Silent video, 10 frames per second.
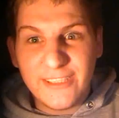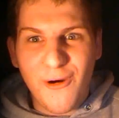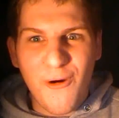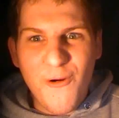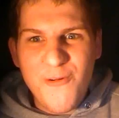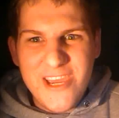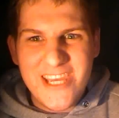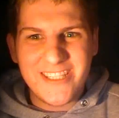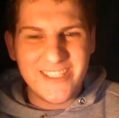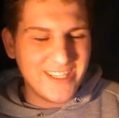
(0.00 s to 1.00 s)

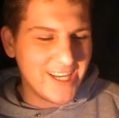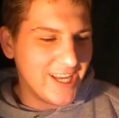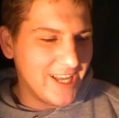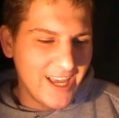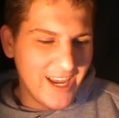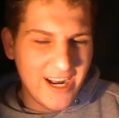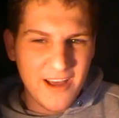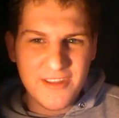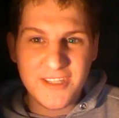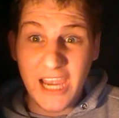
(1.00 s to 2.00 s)
horrid. You
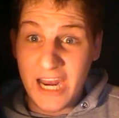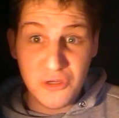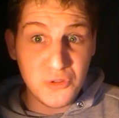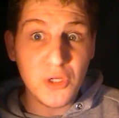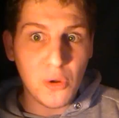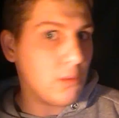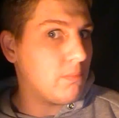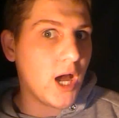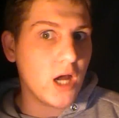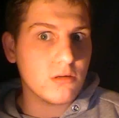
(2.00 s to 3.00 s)
know, this, and you see all the
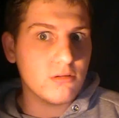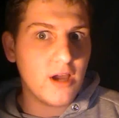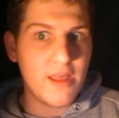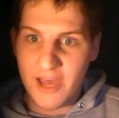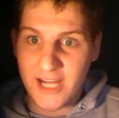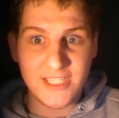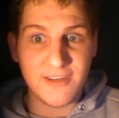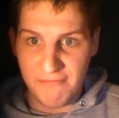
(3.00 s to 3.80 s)
blood, and that is a